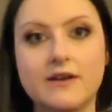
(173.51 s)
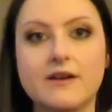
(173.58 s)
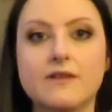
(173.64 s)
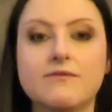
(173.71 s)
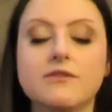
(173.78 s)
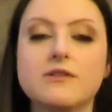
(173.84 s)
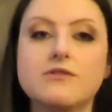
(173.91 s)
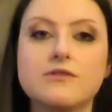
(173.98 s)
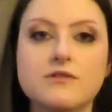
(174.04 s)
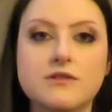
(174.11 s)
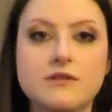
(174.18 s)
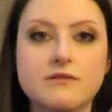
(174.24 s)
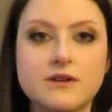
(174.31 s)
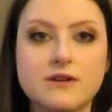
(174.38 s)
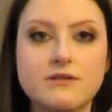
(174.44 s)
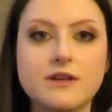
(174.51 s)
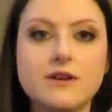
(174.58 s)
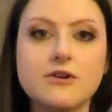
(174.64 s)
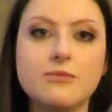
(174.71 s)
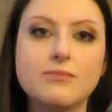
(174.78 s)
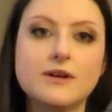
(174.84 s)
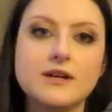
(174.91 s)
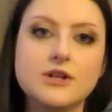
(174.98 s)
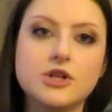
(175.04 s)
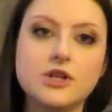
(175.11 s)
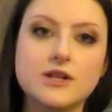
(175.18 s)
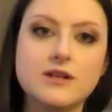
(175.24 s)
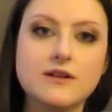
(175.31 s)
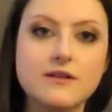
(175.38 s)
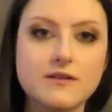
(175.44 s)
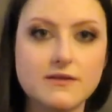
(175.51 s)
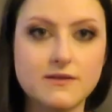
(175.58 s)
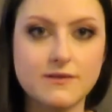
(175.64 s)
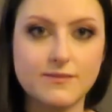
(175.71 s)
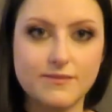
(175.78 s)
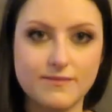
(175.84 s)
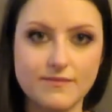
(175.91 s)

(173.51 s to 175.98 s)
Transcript: And for those who don't know, heel pitch is